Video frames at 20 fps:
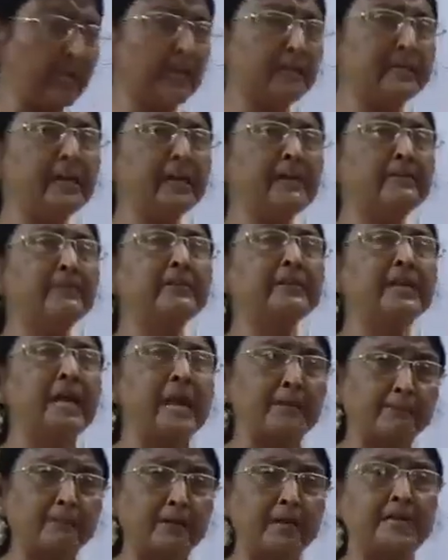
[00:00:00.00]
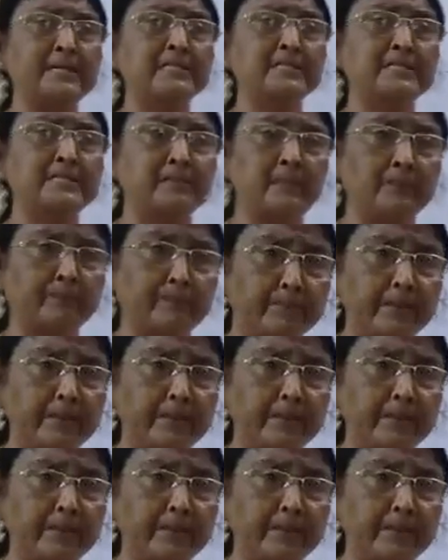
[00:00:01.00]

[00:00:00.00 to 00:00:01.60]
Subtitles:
driver applies the